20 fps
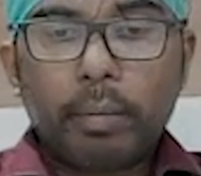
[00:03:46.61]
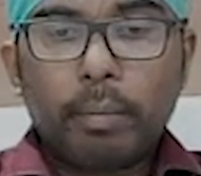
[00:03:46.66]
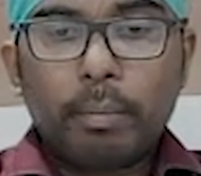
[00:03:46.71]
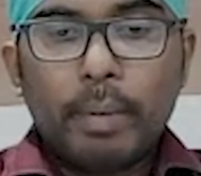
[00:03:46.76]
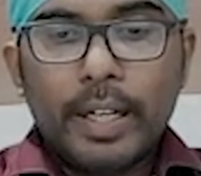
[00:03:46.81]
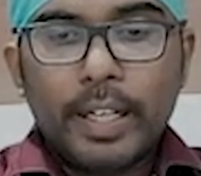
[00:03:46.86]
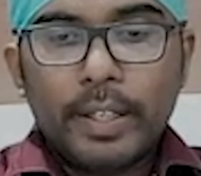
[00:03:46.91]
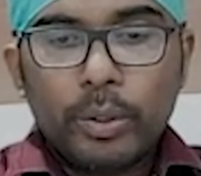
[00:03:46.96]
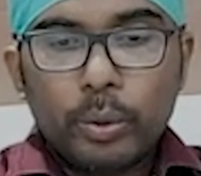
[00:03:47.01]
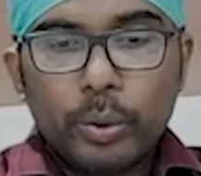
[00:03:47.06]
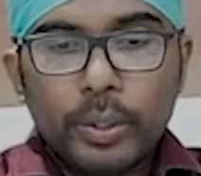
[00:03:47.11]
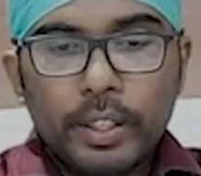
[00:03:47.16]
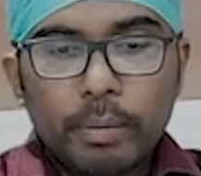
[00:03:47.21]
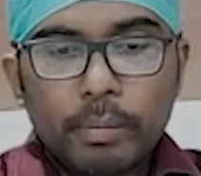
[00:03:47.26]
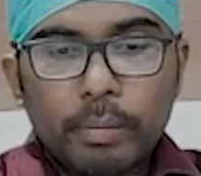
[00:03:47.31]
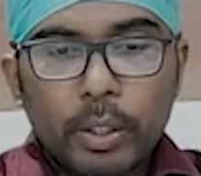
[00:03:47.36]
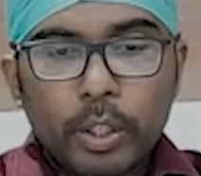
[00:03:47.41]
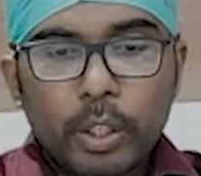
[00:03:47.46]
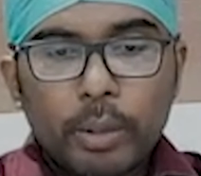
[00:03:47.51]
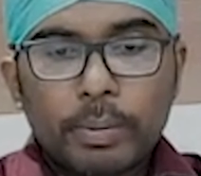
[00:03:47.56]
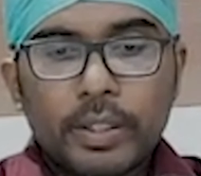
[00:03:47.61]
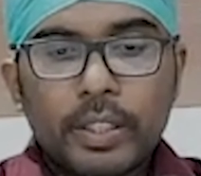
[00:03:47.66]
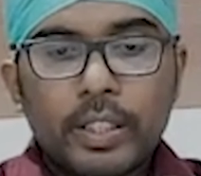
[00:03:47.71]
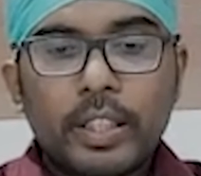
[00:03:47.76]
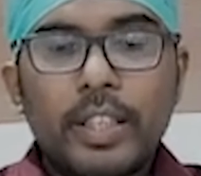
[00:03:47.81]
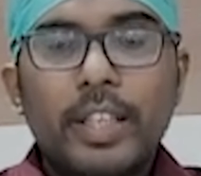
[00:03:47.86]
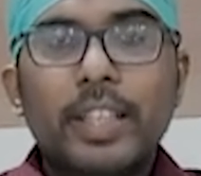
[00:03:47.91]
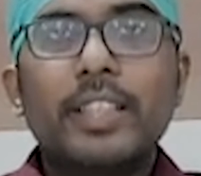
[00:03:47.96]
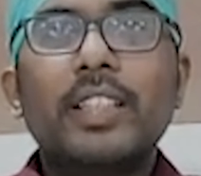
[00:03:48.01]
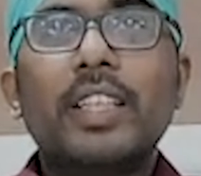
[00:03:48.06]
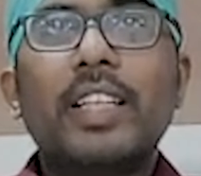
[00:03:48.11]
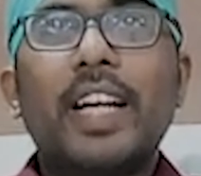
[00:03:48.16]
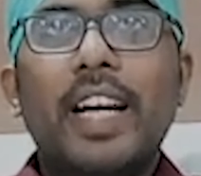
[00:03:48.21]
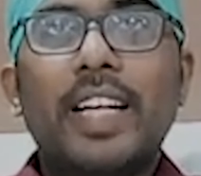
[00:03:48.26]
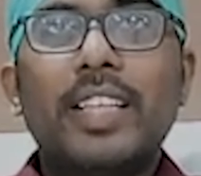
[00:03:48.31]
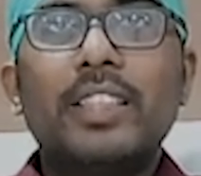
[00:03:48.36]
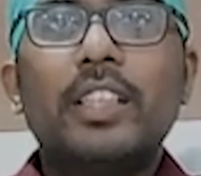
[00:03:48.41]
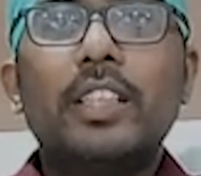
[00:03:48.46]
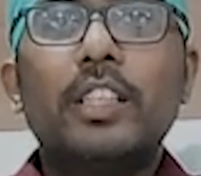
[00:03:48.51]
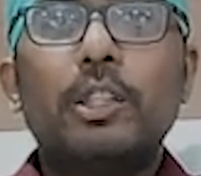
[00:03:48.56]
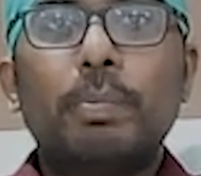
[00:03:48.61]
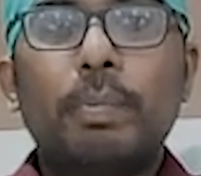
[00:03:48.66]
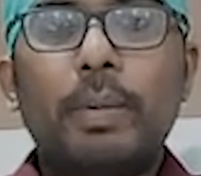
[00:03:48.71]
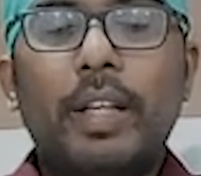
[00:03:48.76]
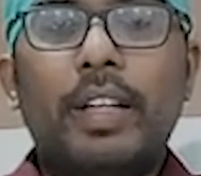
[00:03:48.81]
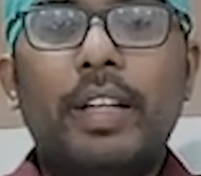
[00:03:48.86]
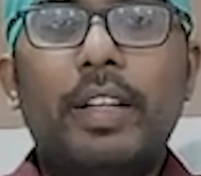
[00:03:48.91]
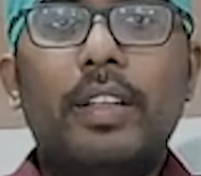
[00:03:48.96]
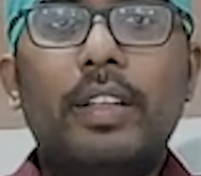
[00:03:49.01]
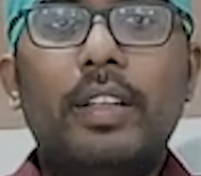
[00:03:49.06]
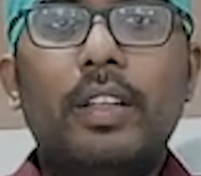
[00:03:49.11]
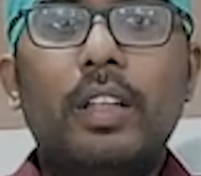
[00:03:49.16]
By doing biopsy, does the cancer spread?